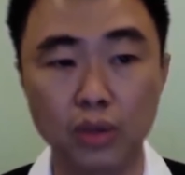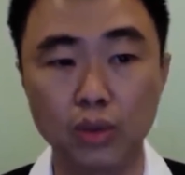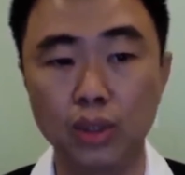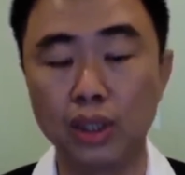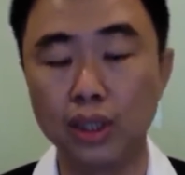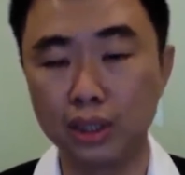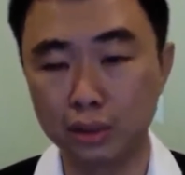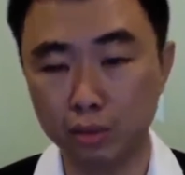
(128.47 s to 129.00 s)

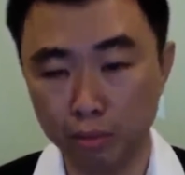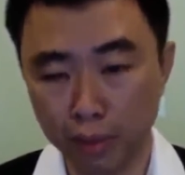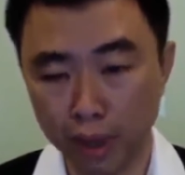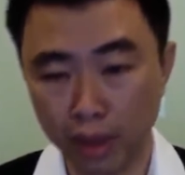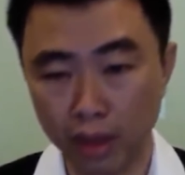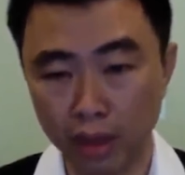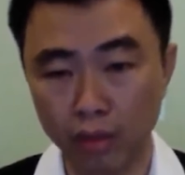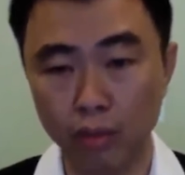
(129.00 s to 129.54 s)
So this
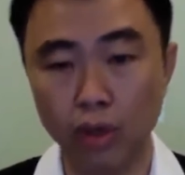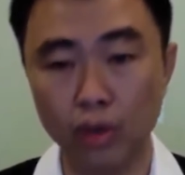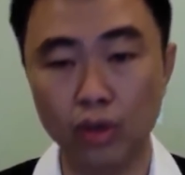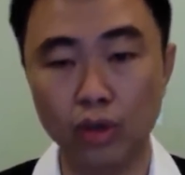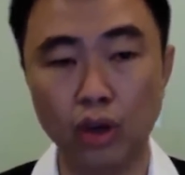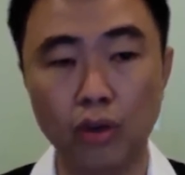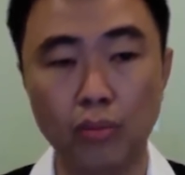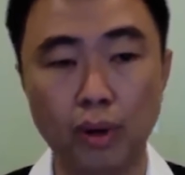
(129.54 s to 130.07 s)
month we're
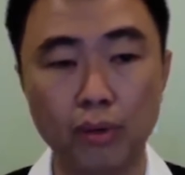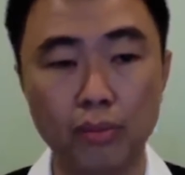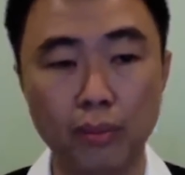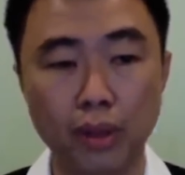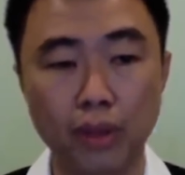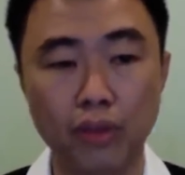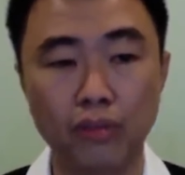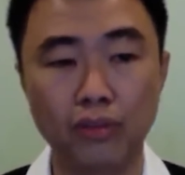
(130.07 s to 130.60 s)
going to talk
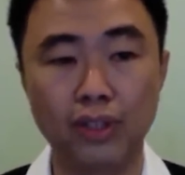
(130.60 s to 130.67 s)
about month